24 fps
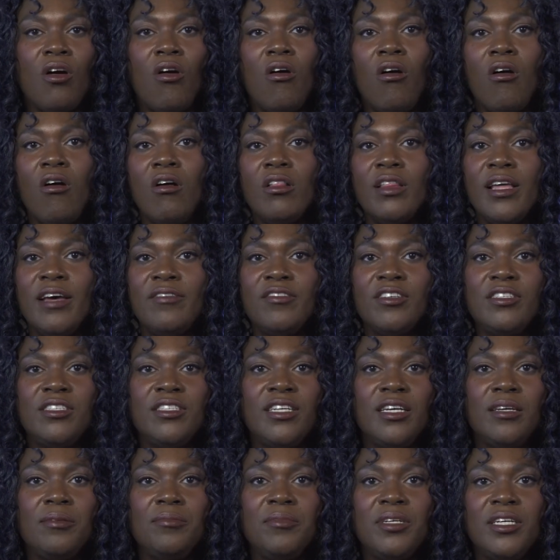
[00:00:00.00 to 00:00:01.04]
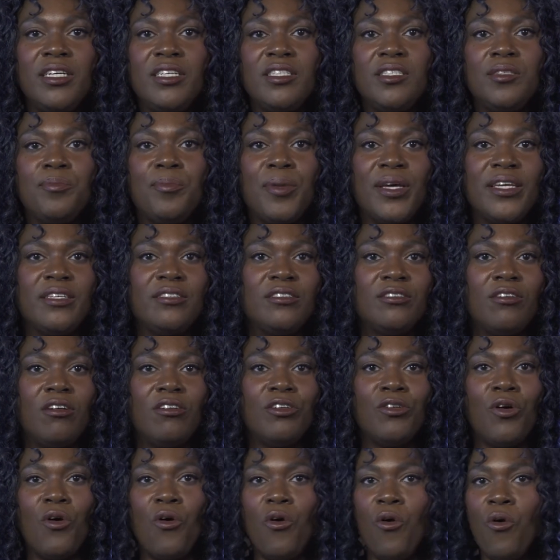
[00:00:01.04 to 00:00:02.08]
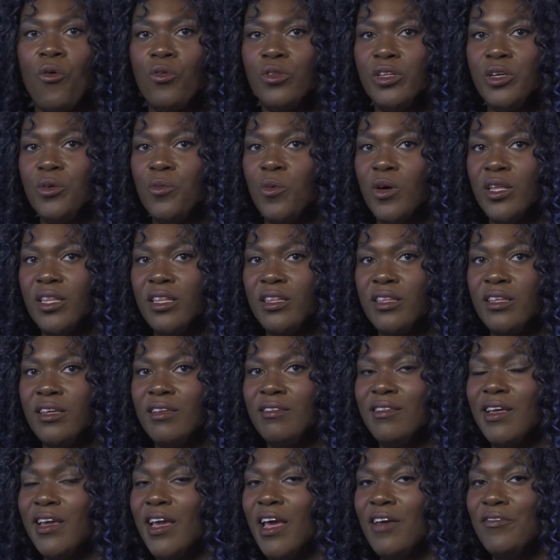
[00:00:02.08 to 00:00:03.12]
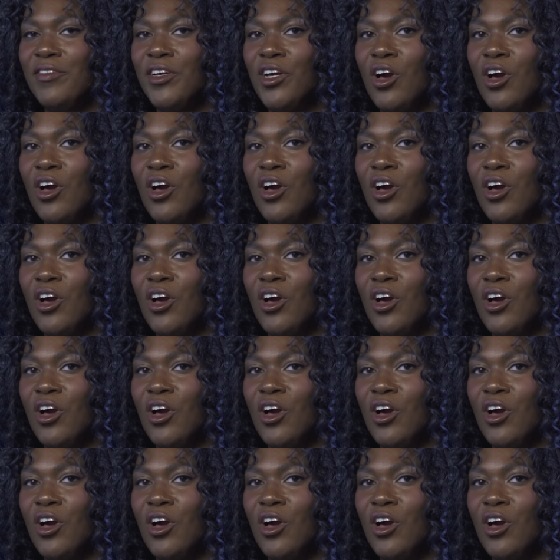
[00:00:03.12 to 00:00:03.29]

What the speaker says: all have the same needs based on only one thing they have in